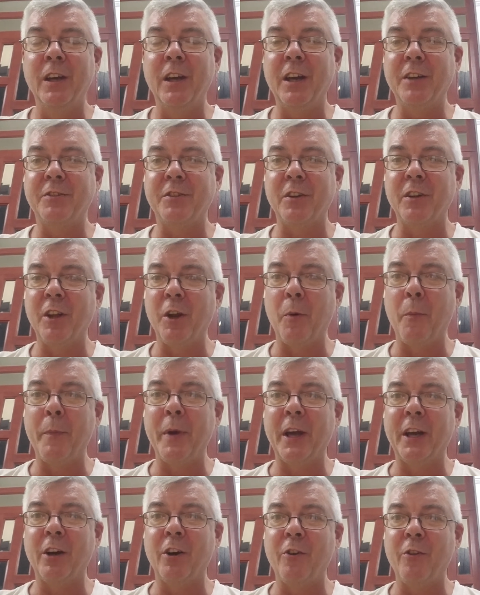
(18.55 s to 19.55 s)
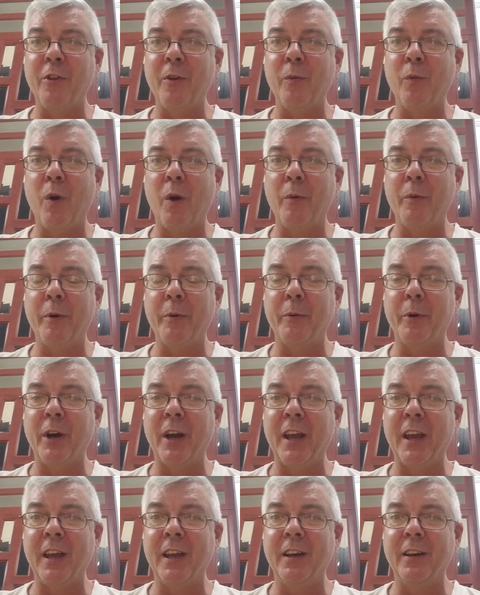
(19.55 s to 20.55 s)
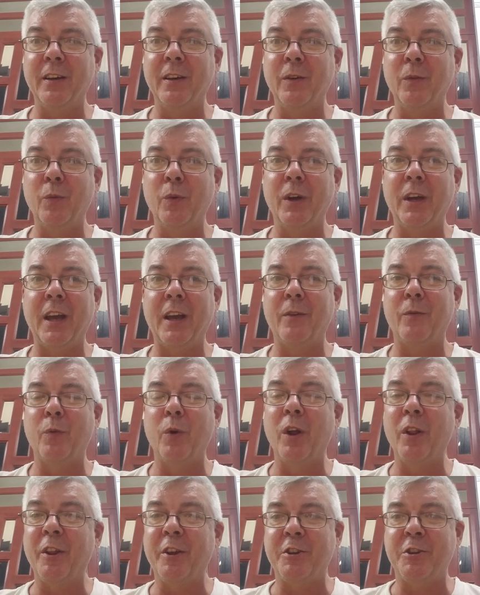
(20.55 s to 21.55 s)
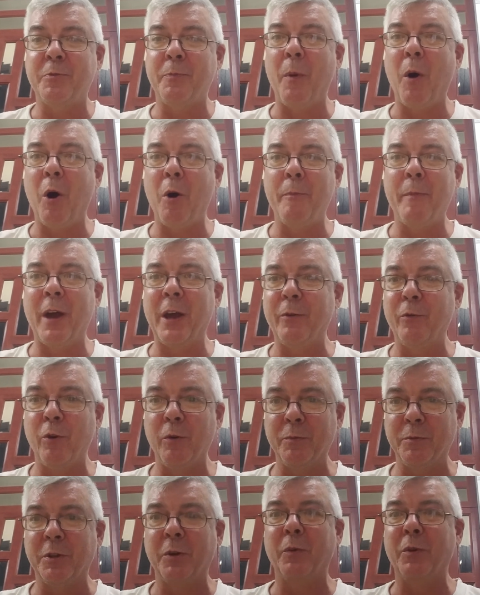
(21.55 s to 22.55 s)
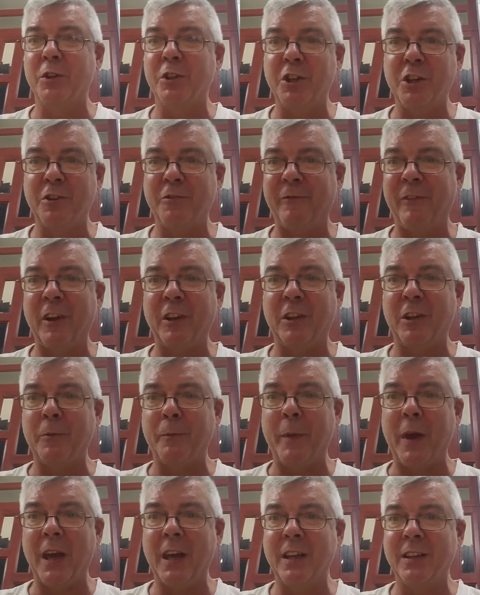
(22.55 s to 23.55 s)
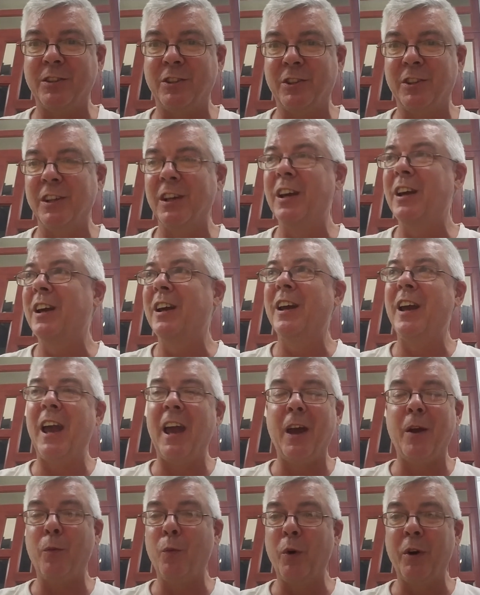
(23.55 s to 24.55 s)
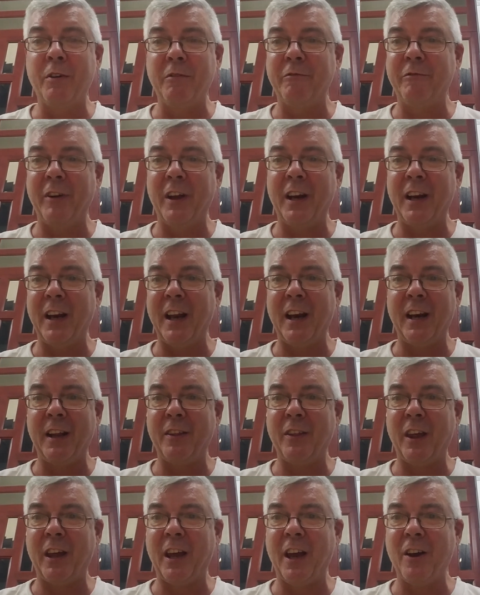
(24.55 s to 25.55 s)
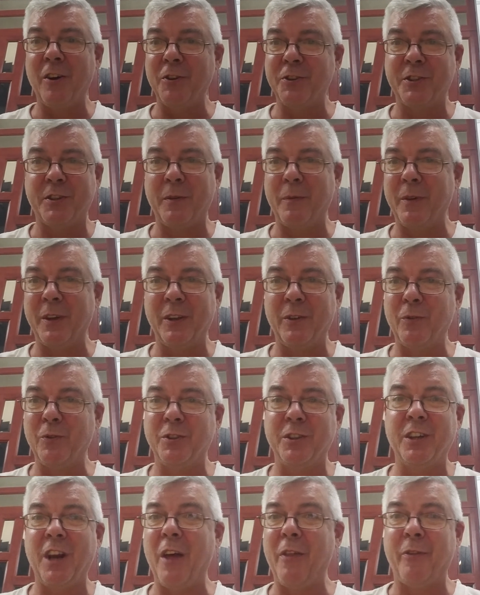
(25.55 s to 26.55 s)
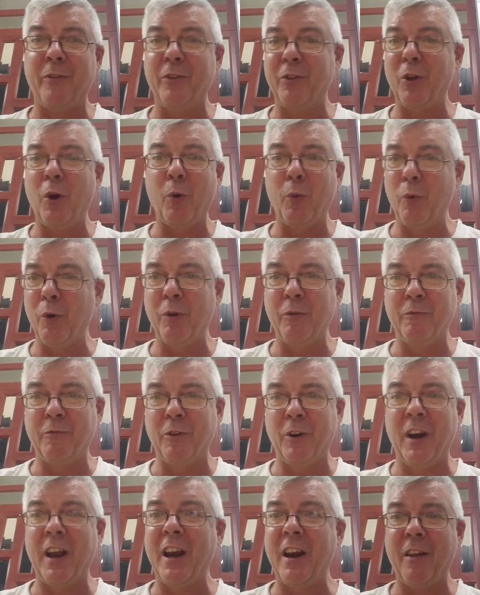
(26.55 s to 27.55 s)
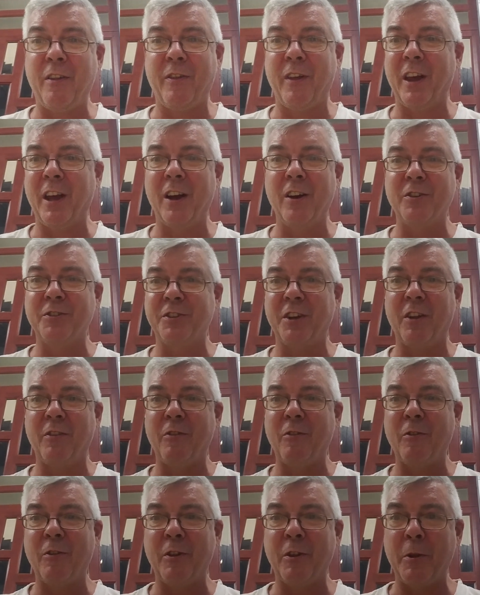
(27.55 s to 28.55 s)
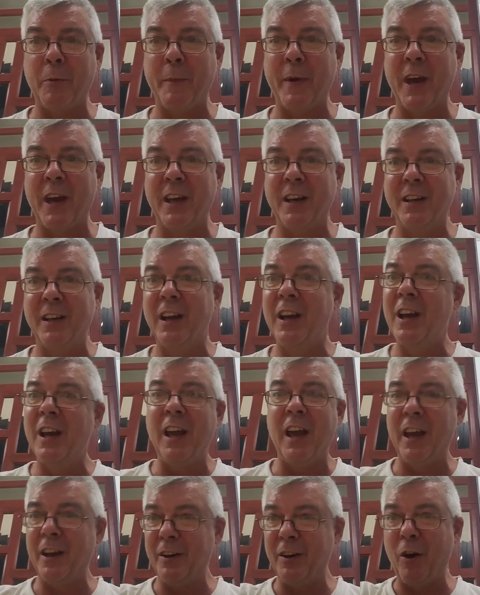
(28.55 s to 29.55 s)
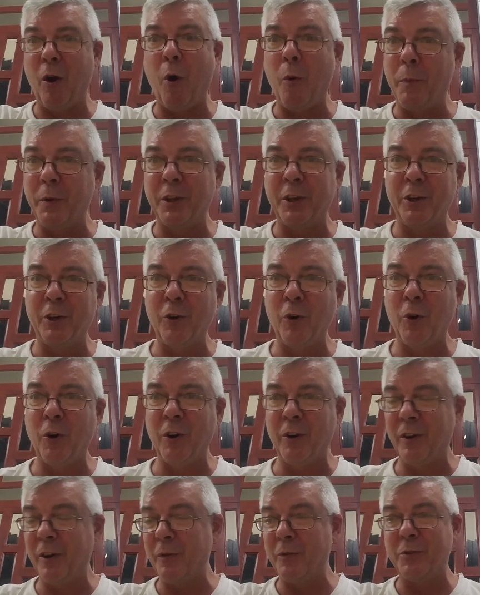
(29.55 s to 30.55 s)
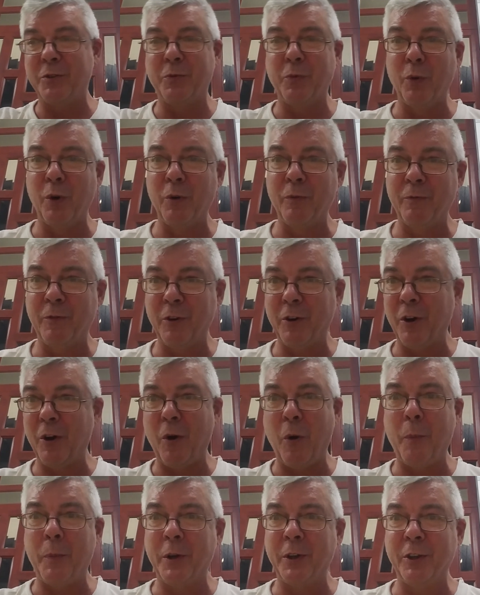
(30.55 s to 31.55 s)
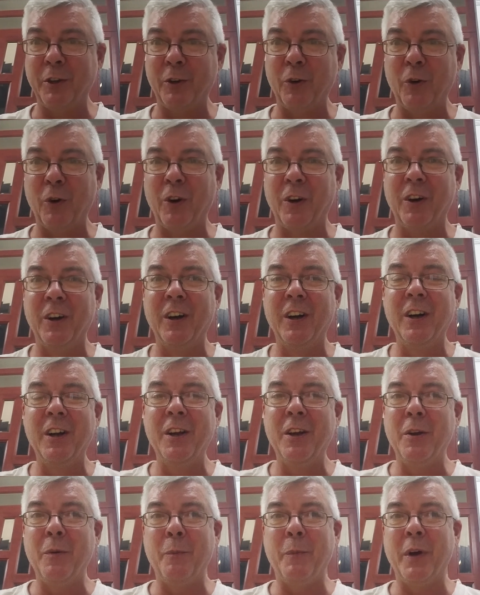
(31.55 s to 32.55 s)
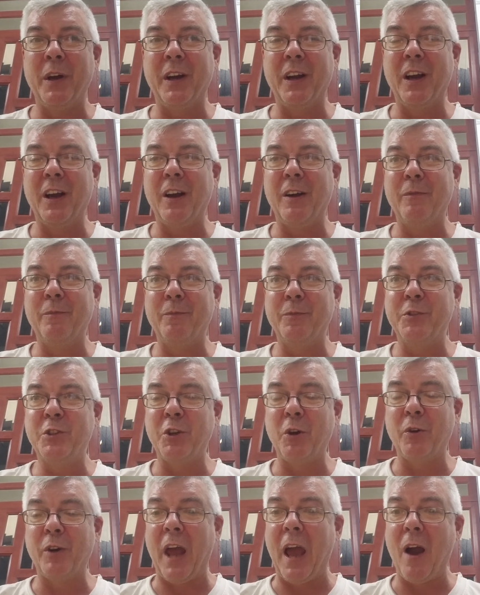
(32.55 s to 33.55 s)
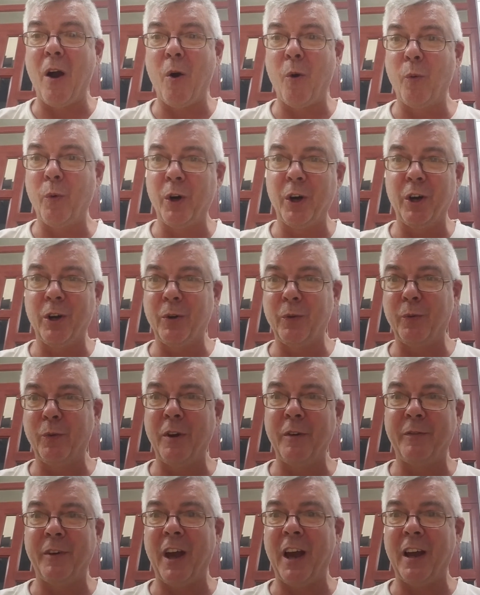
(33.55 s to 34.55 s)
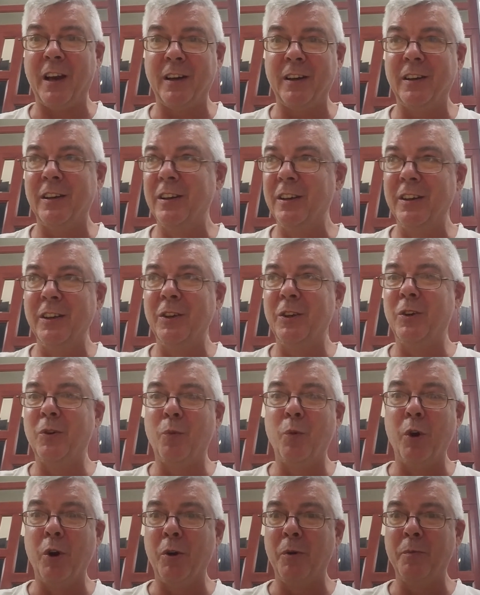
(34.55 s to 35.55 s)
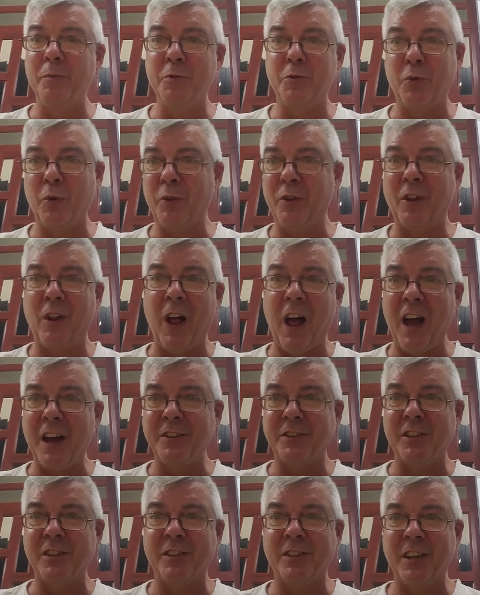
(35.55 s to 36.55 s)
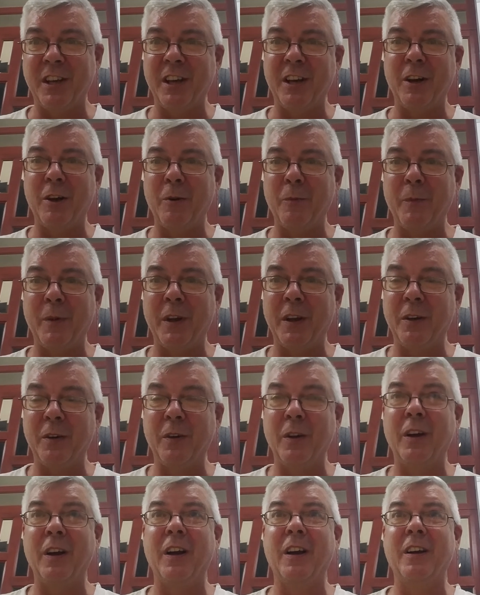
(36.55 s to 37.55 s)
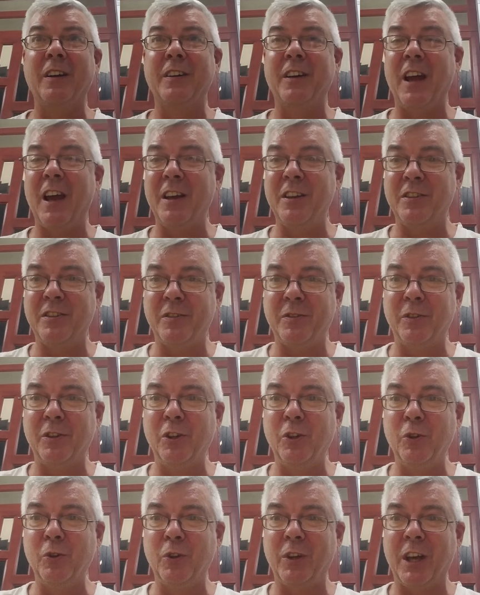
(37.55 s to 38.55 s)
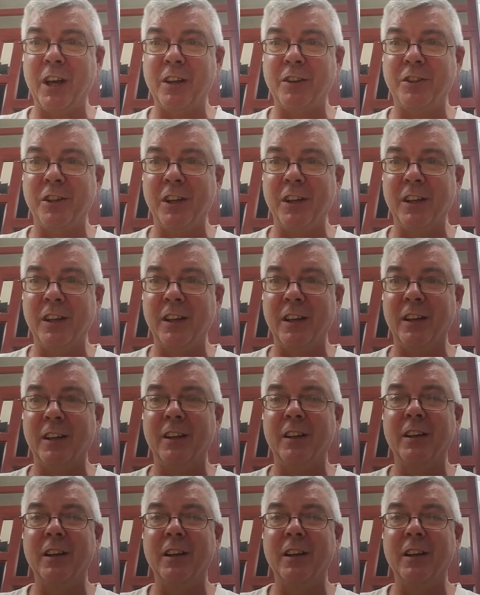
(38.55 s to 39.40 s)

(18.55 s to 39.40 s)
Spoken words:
It's a little bigger than what we were in. We had really small bedrooms that would just fit the beds and wouldn't fit anything else. I mean, there was no room for anything else other than the bed and to open the door. That was room to open the door. But so now we've got rooms with closets in them and a nice new kitchen, and